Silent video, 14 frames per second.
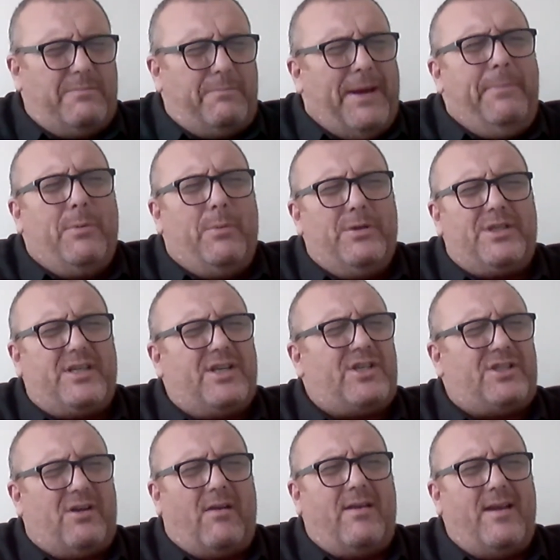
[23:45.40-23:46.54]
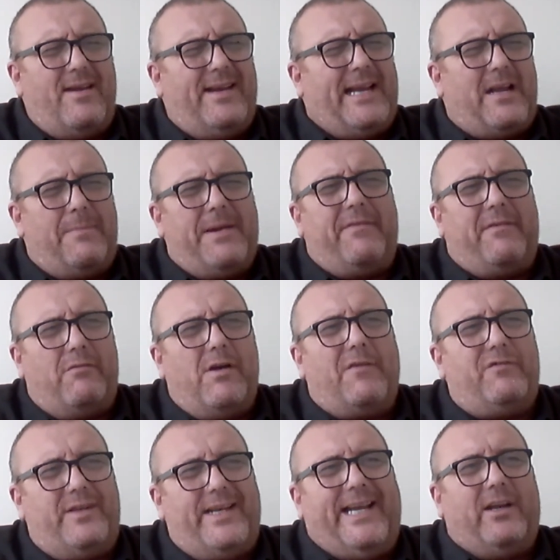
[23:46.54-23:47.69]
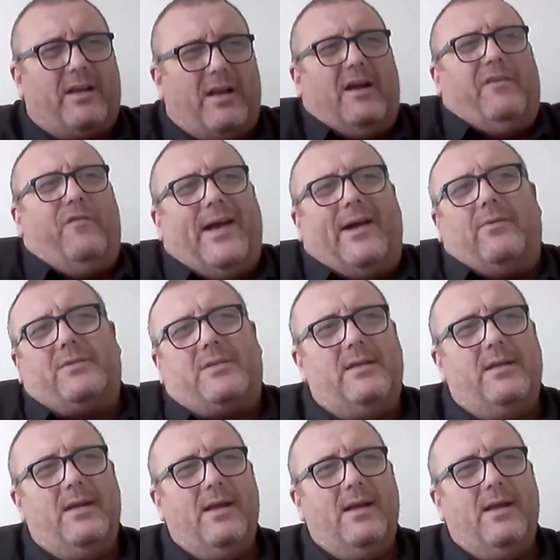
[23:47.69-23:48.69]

People were just starting to get a bit of a rough deal, I felt,